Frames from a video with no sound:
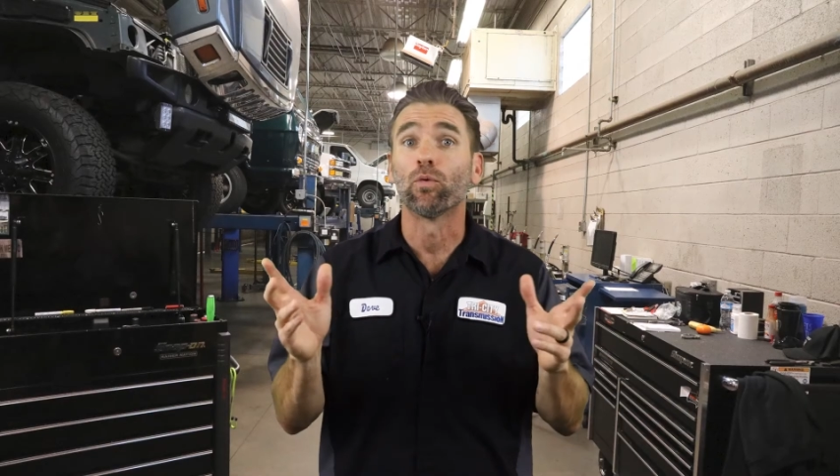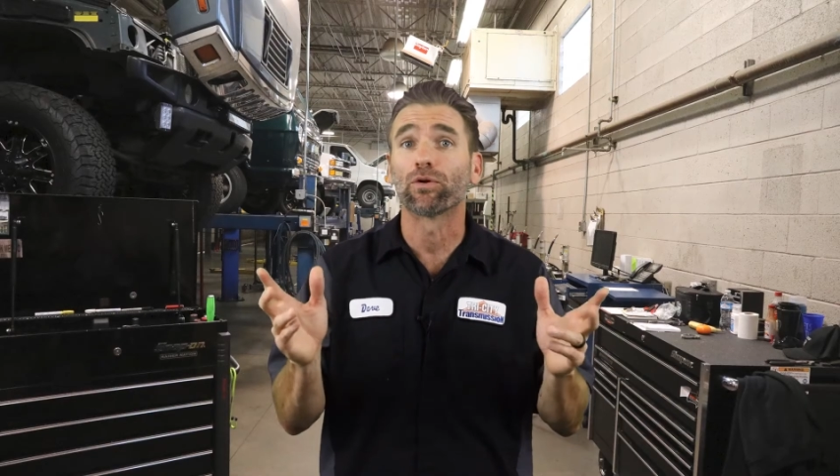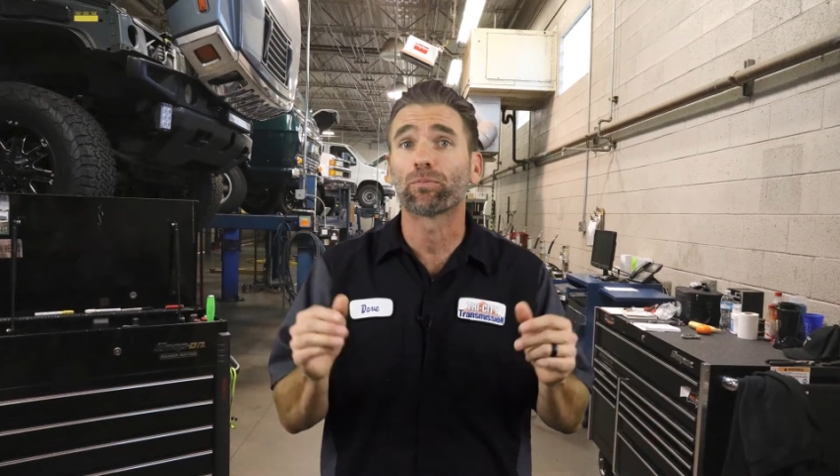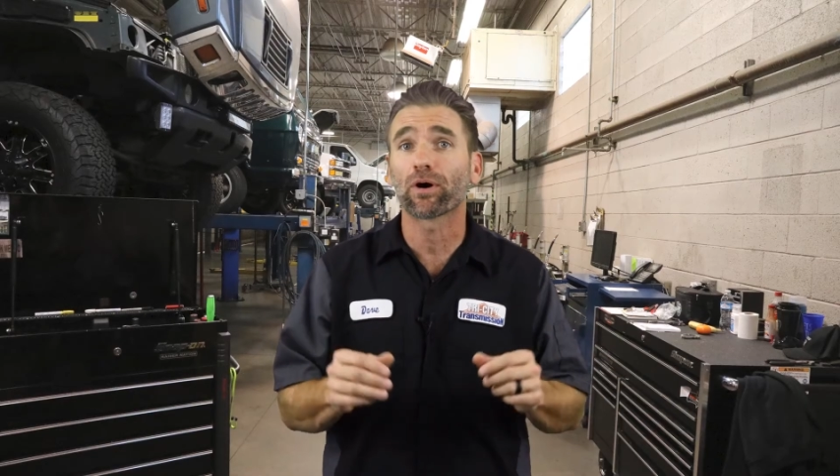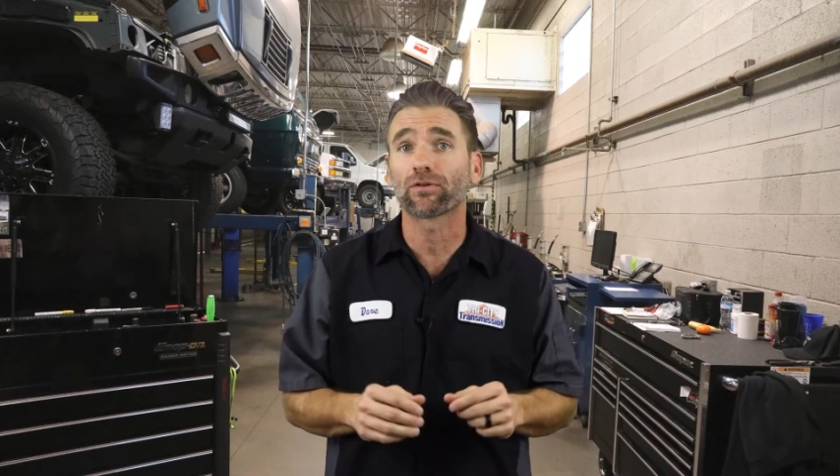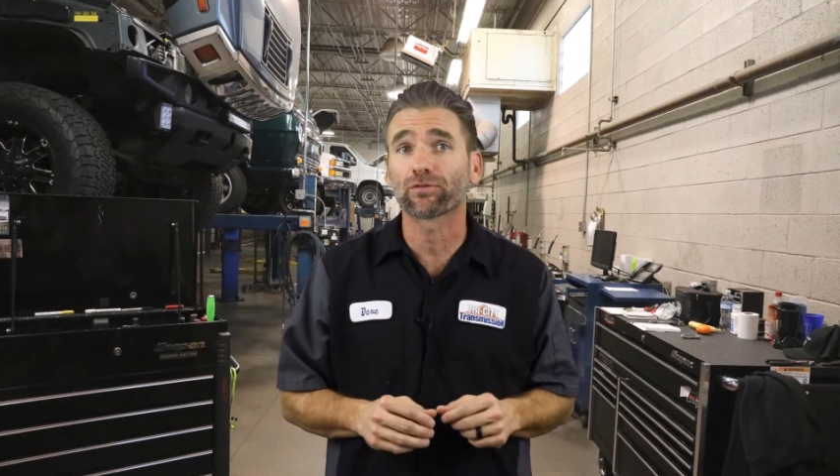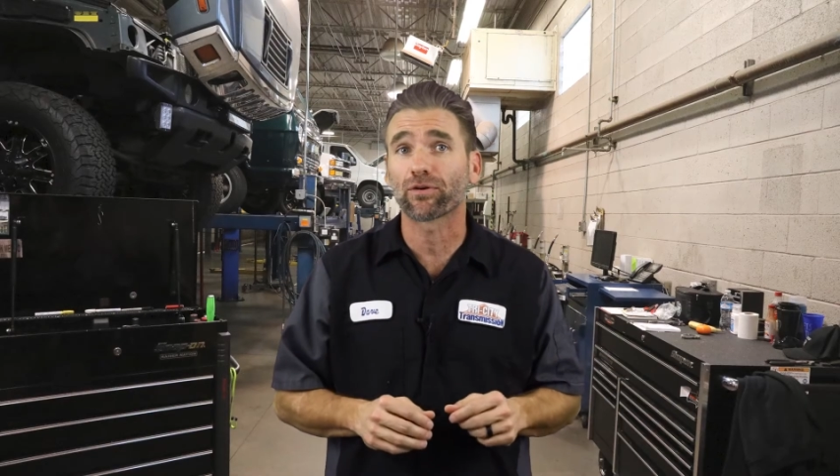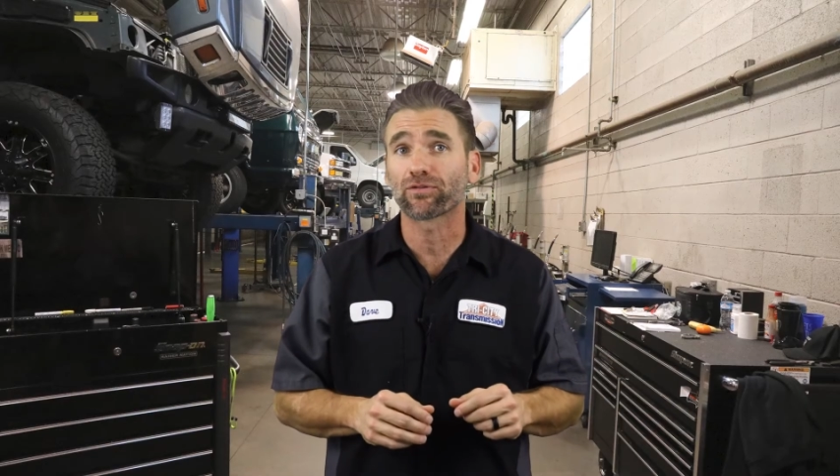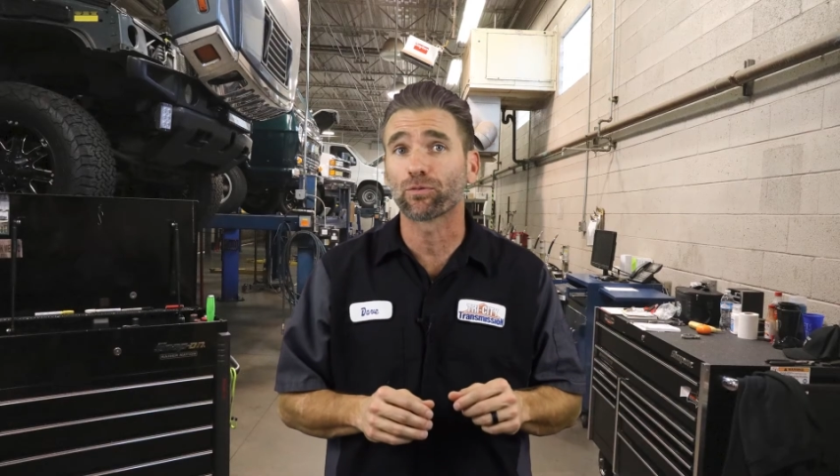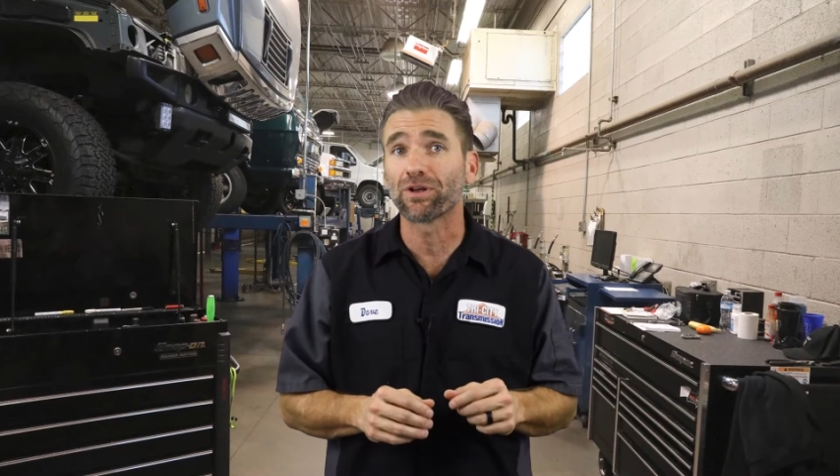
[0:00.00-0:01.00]
With puddles or
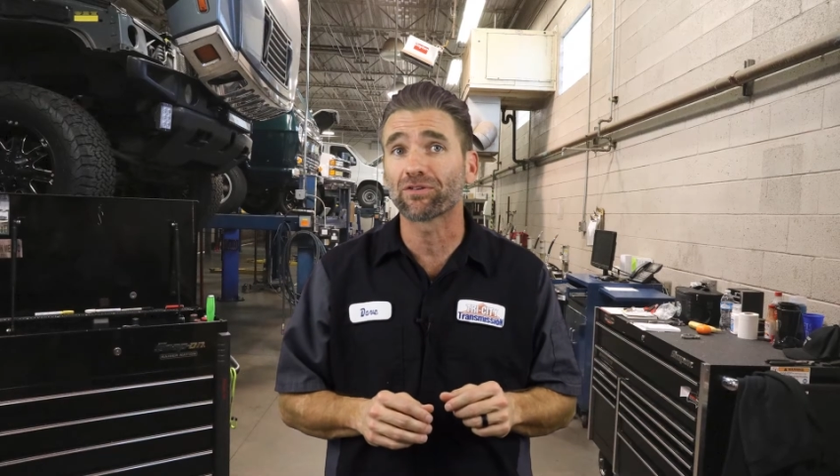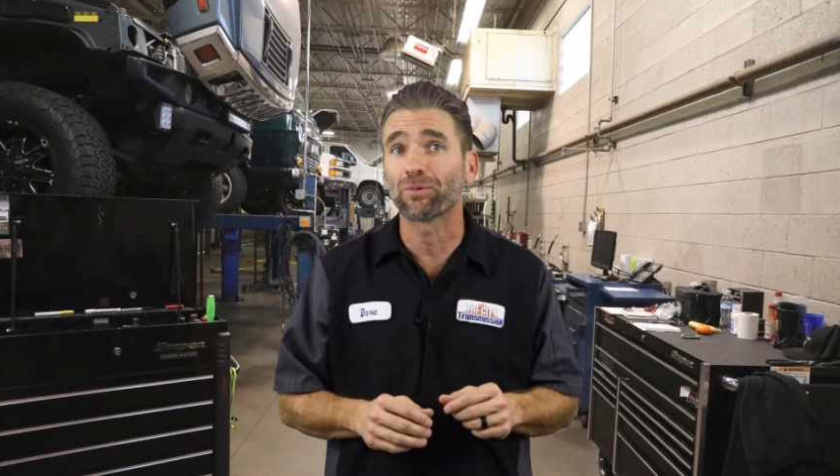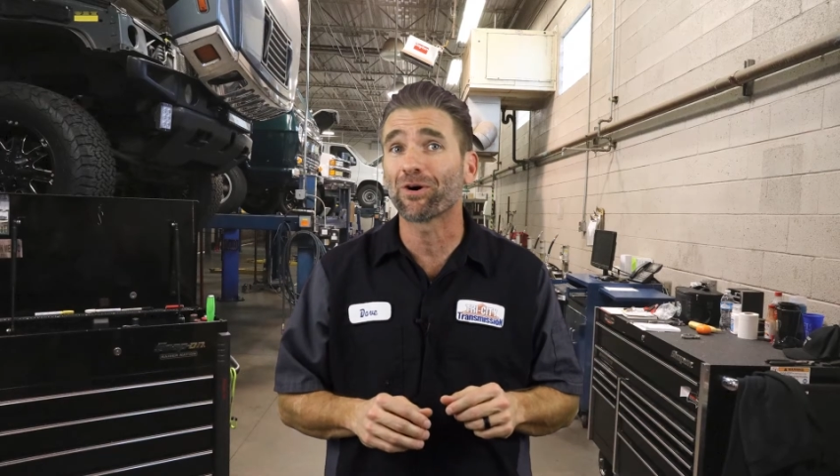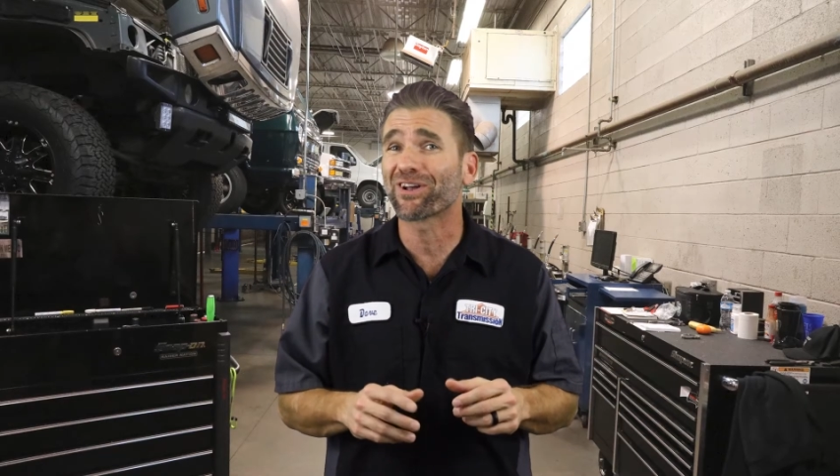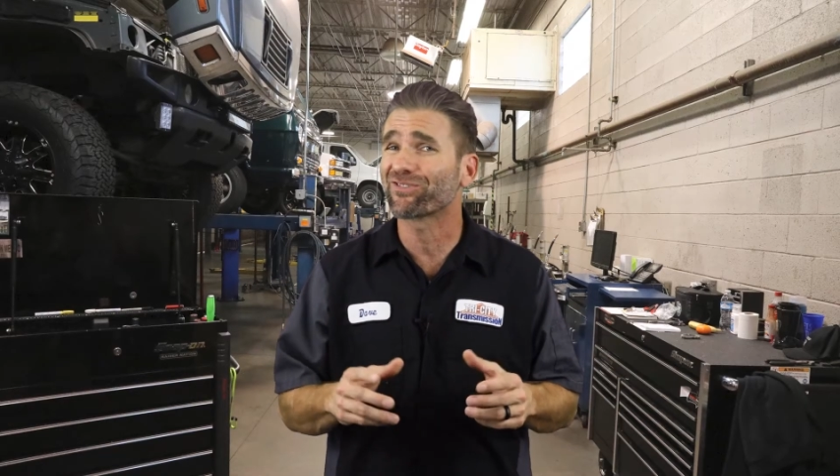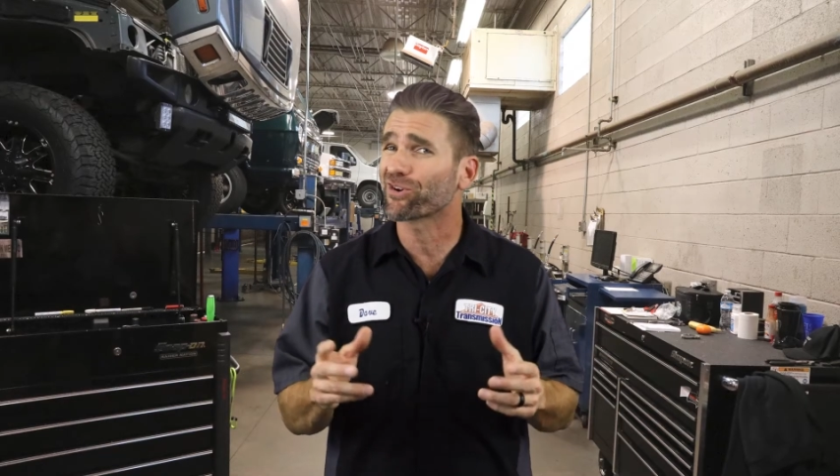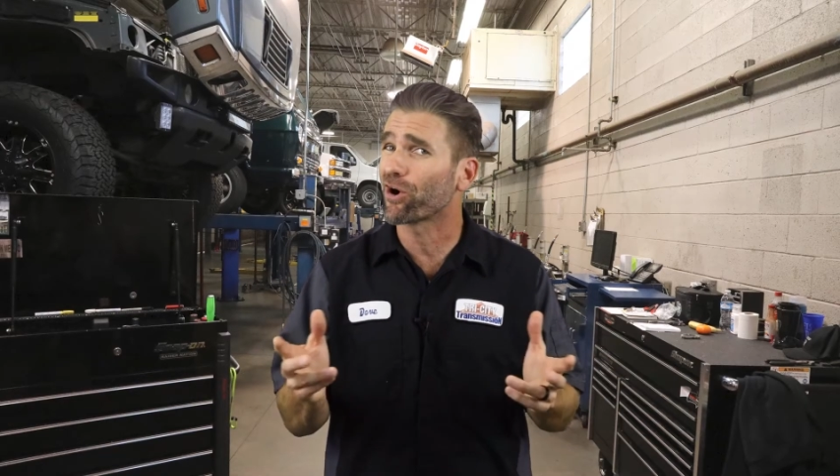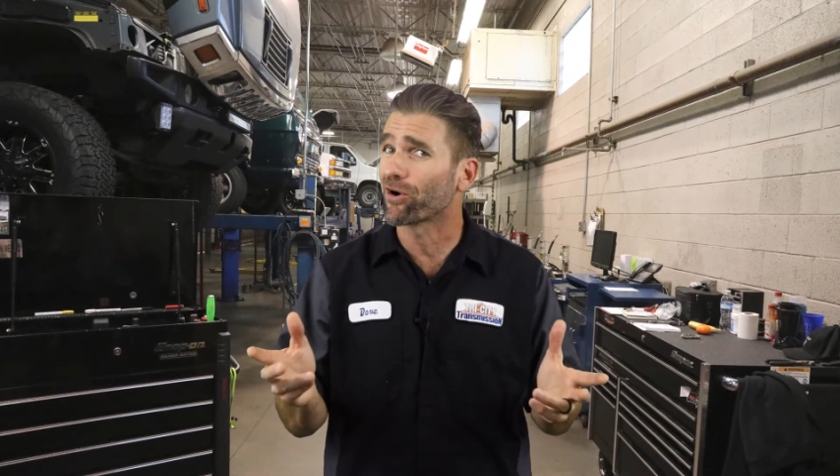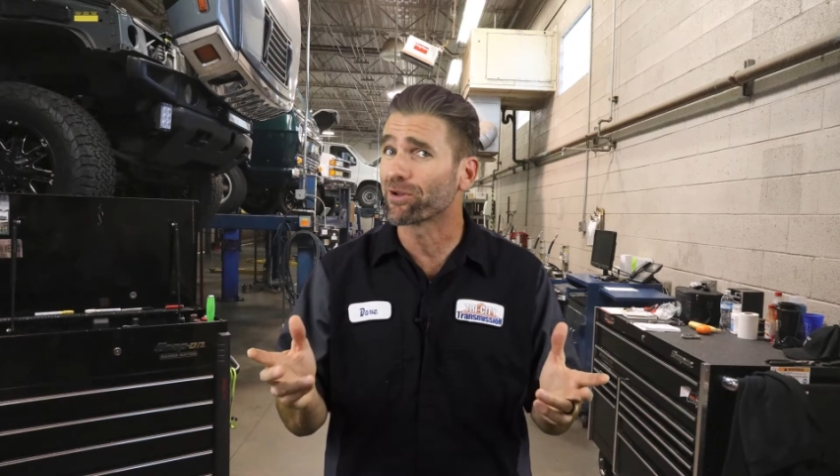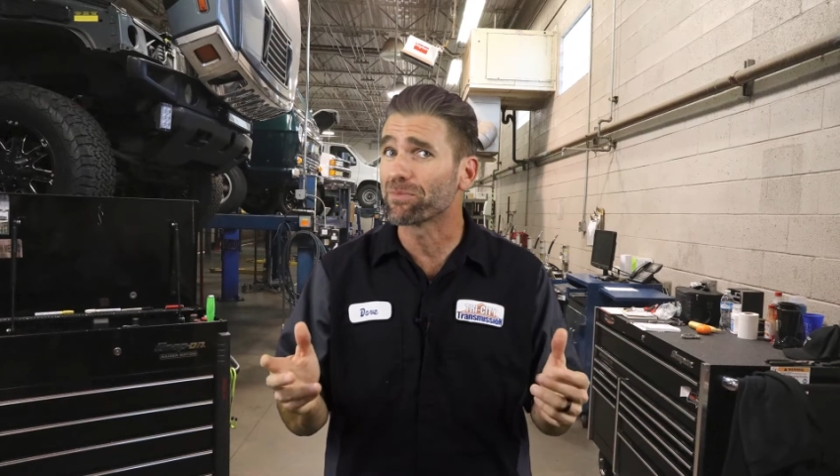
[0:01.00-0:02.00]
a sweet smell, get your
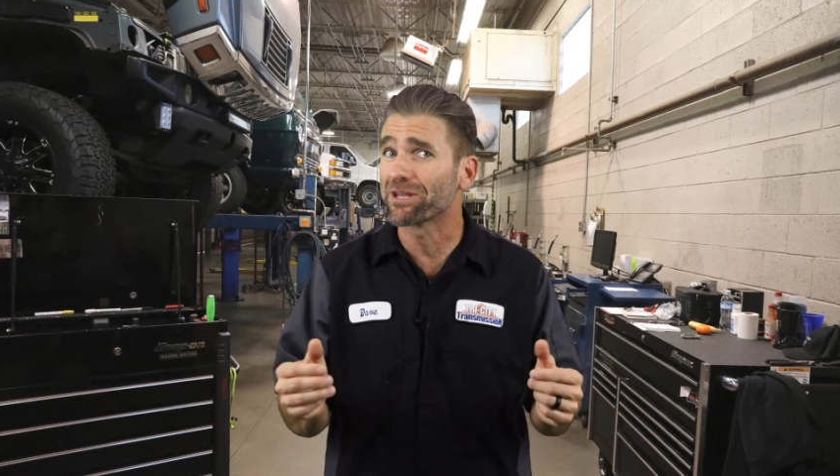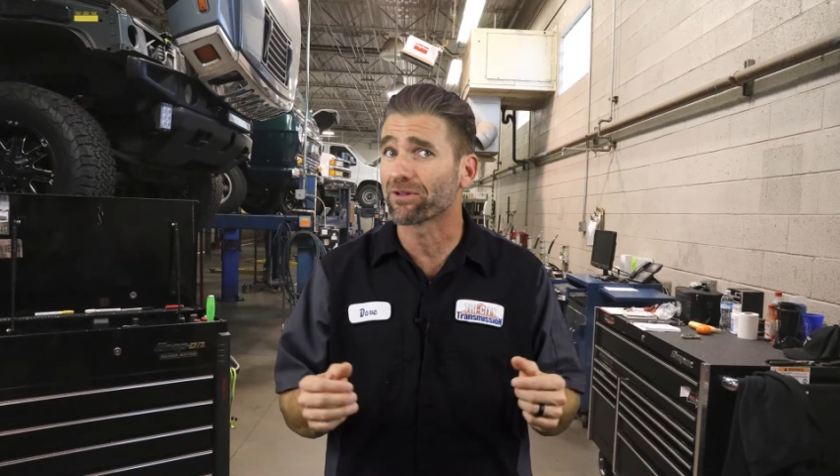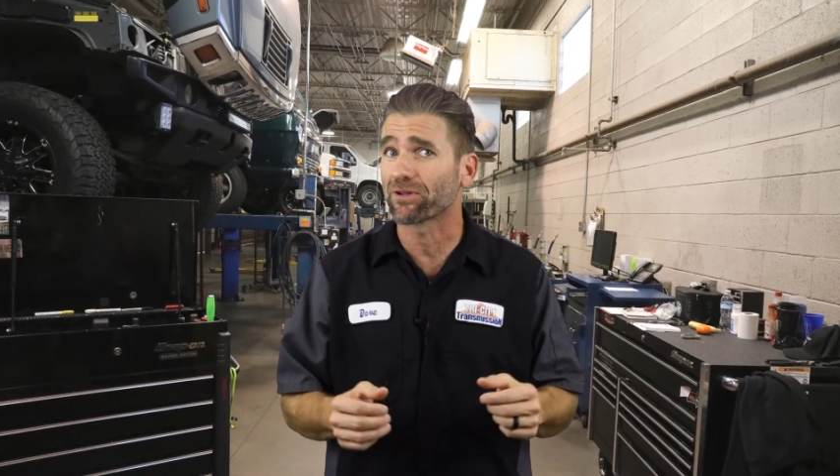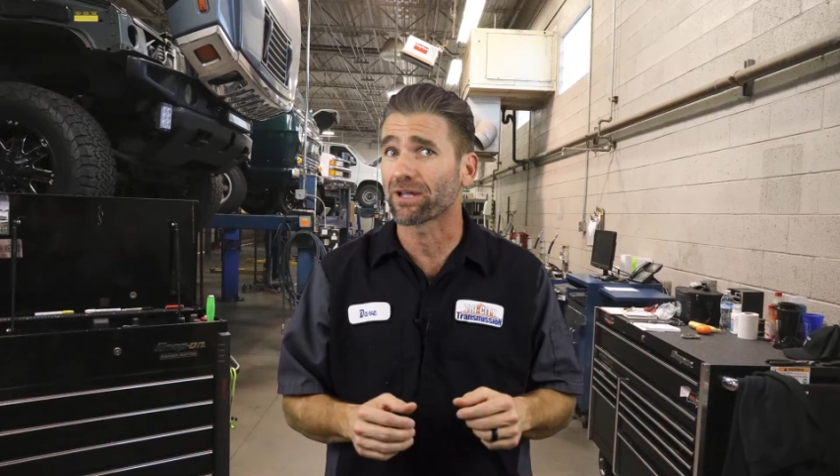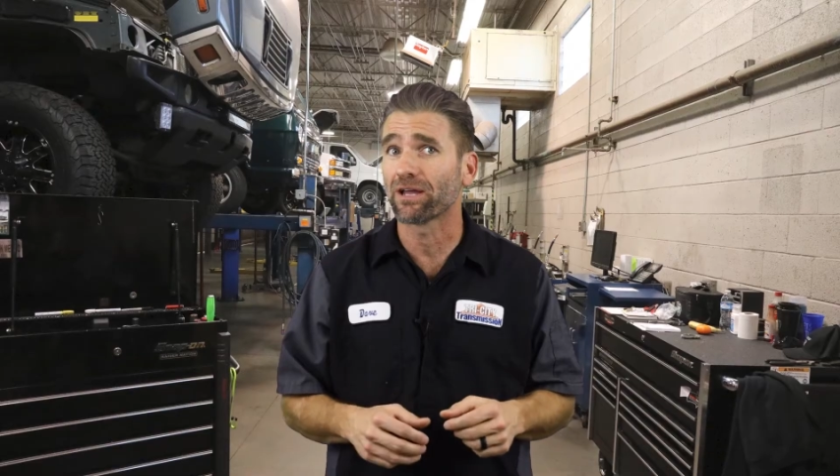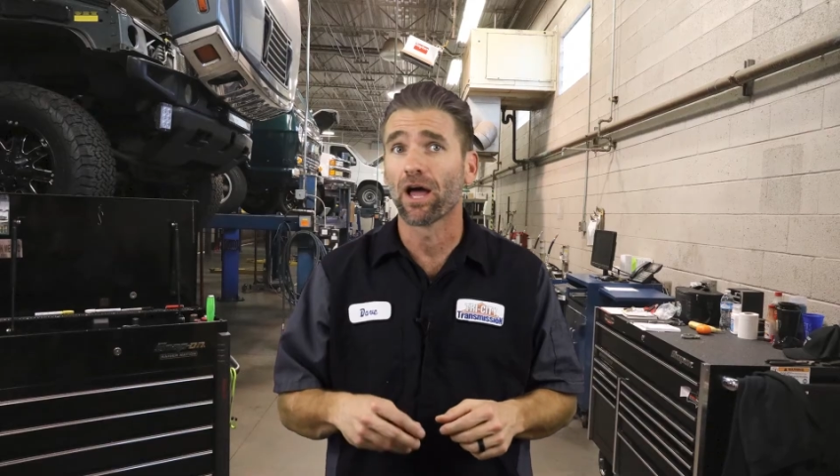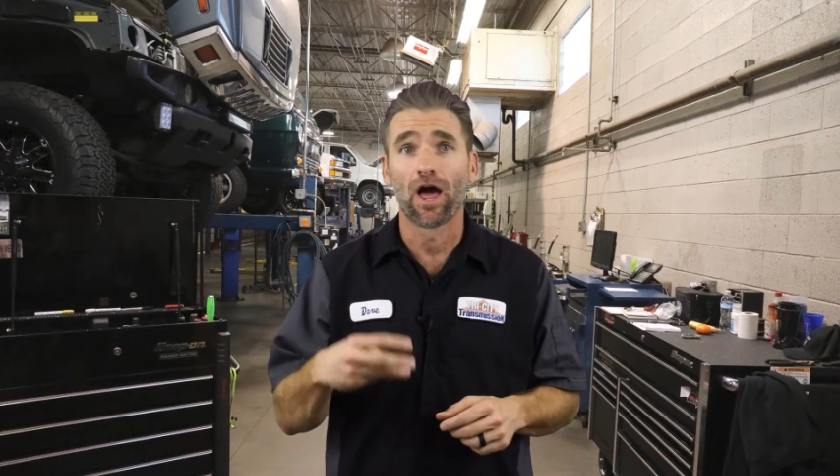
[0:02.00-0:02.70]
car in immediately.